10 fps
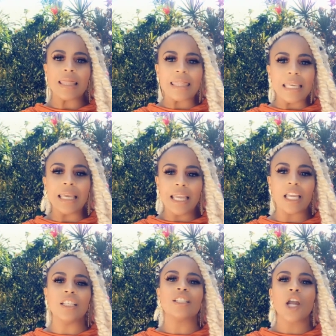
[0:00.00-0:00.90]
The
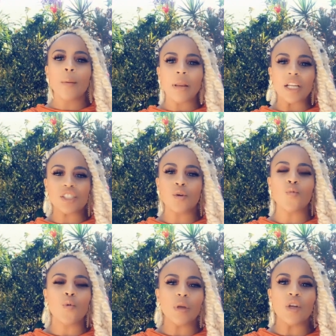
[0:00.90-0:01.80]
end. Determination
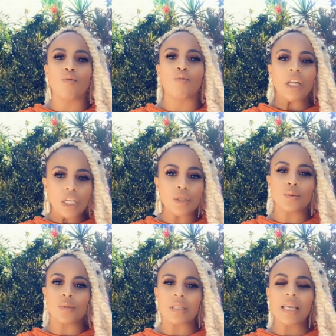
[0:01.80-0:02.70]
will be
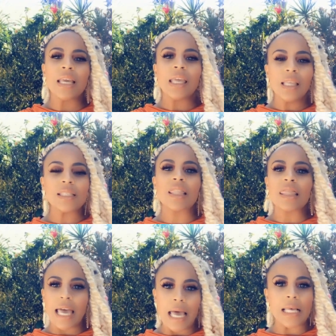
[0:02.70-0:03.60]
reduced. It's
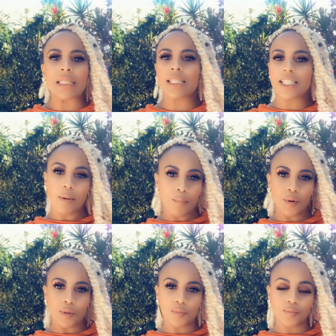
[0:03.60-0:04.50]
that simple.
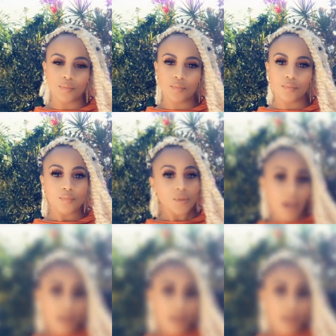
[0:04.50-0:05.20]
Okay?